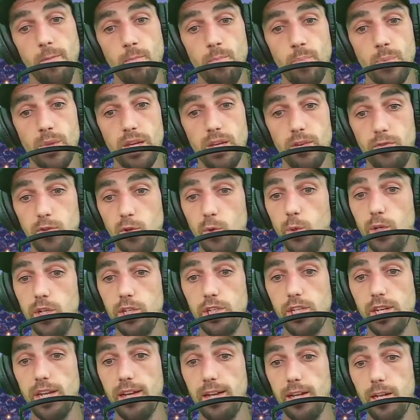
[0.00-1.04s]
If you wish to
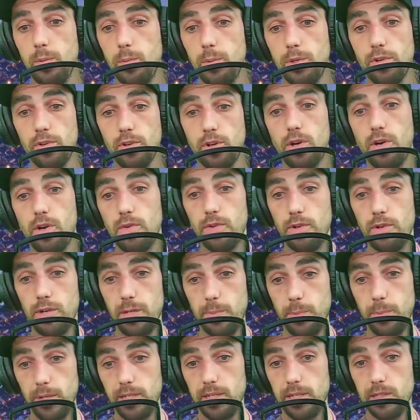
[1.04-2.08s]
help in recovery,
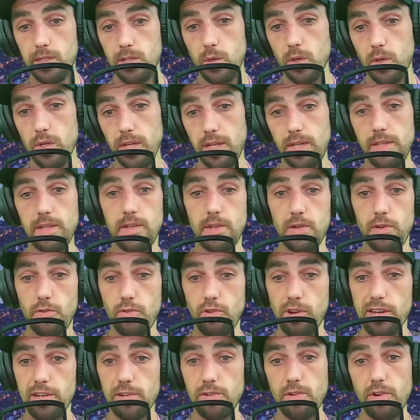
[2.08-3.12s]
please donate to the
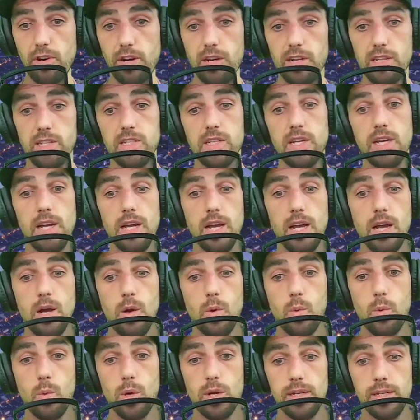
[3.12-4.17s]
Red Cross
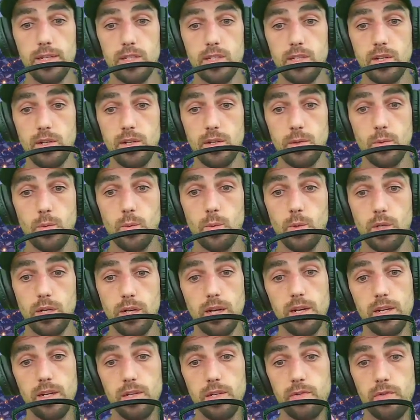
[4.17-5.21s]
Western
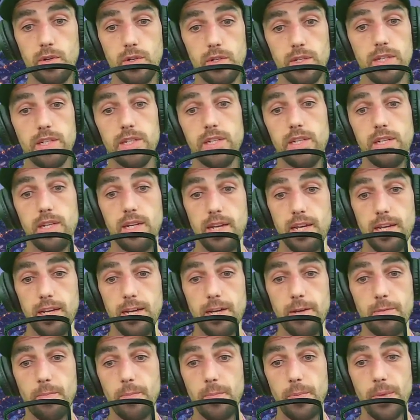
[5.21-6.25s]
Wildlife Fund.
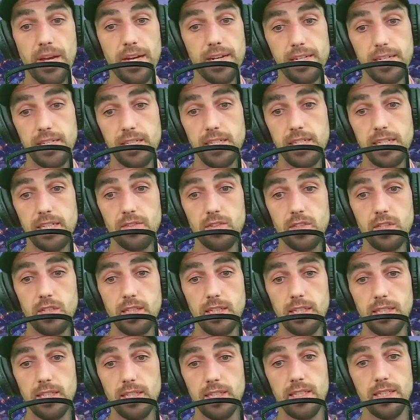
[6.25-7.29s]
Um, and then he gives the,
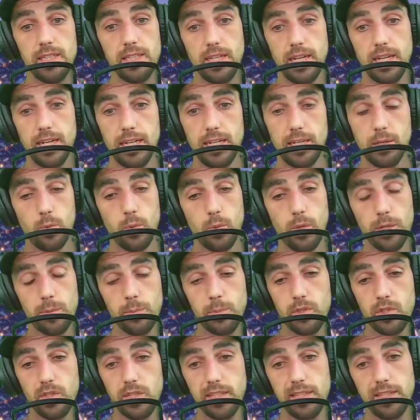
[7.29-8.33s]
the uh,
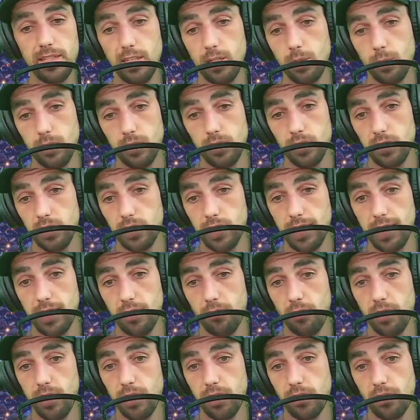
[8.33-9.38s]
website there, which is uh,
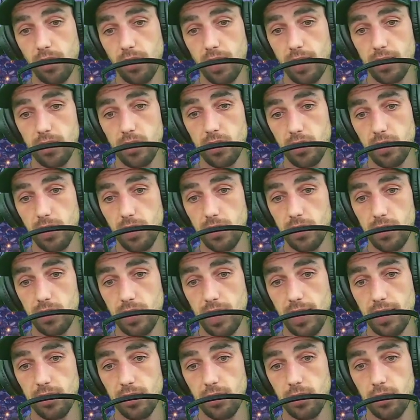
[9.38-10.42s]
Red Cross
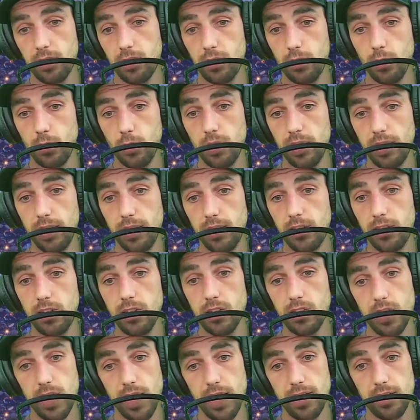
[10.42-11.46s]
slash donate
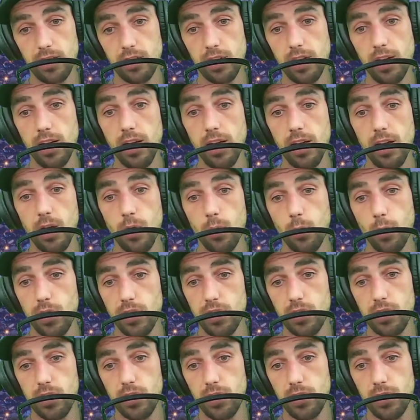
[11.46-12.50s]
slash
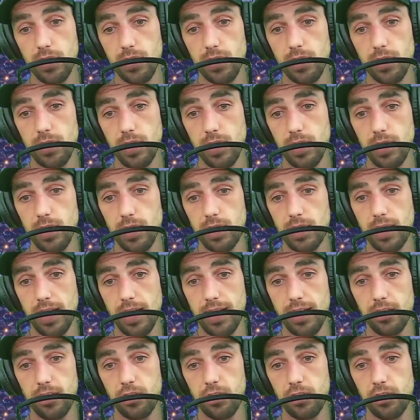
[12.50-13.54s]
Western
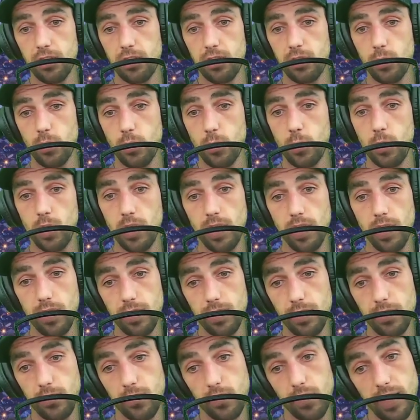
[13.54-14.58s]
dash
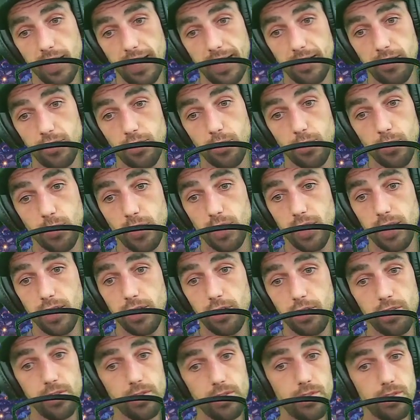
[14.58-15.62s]
wildlife dash
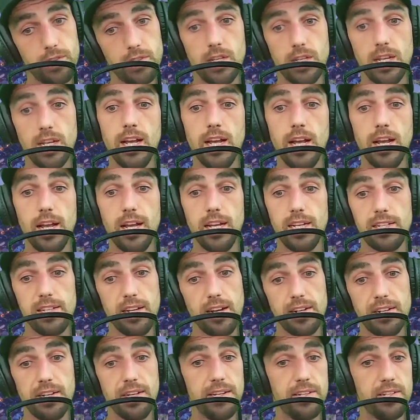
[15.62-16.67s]
donations dot
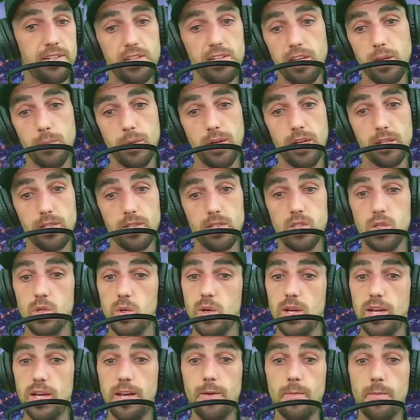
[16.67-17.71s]
html. So
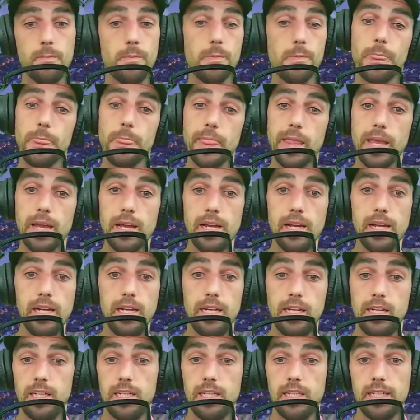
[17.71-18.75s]
um,
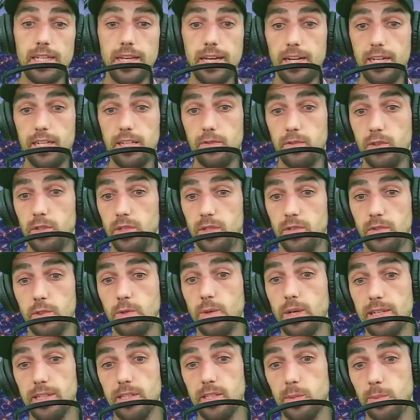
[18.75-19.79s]
yeah, if you if you want
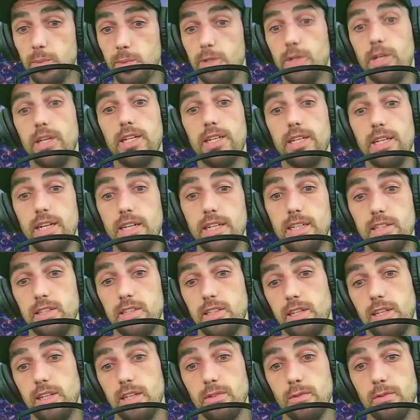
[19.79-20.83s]
to support there, he's
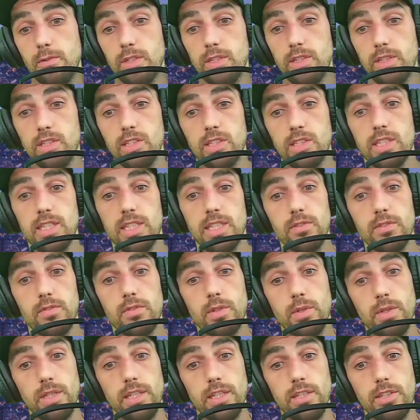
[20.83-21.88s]
calling for you just to give
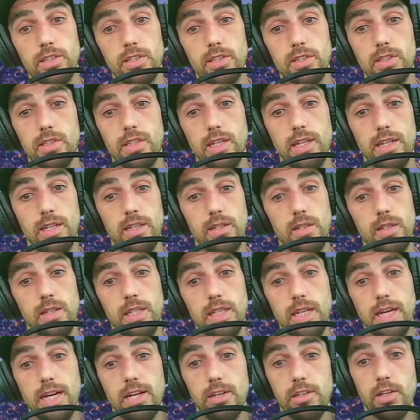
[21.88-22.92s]
donations there to the
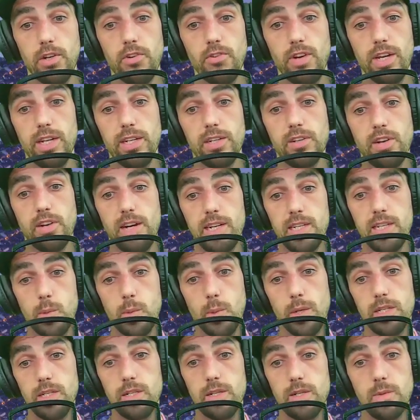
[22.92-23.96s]
uh, the Red Cross
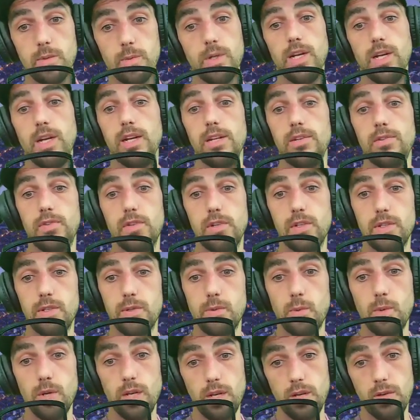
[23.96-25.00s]
Western Wildlife Fund
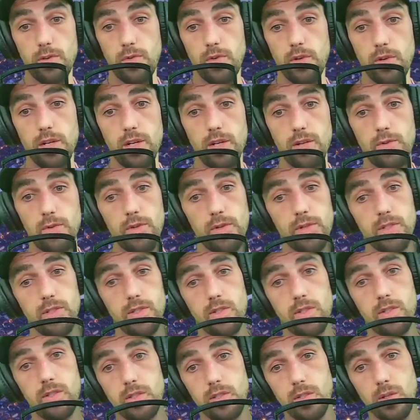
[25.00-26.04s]
Wildfire
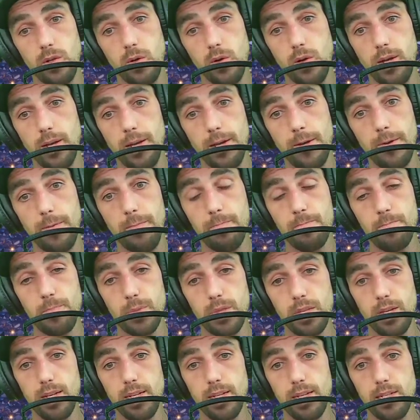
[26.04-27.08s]
Funds. So um,
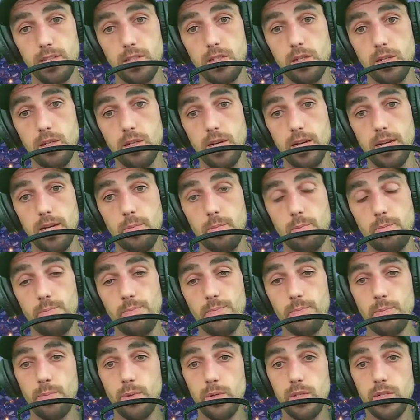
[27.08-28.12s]
that's our uh,
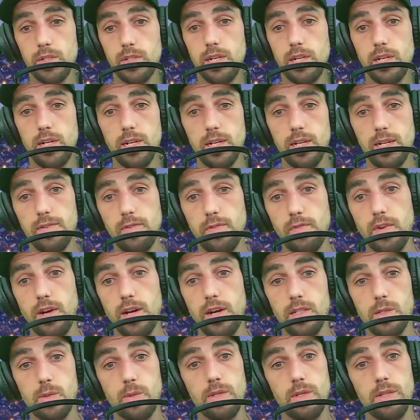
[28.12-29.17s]
buddies there at
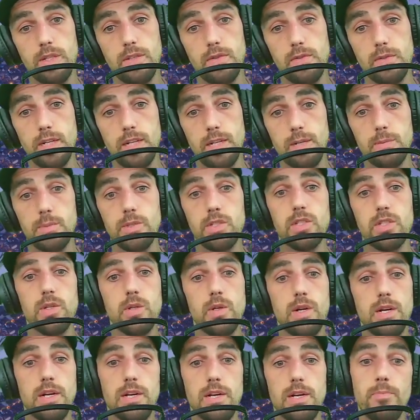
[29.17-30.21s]
Foxworthy Farm. So
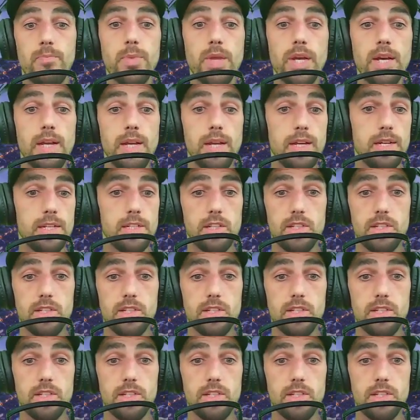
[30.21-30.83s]
um, just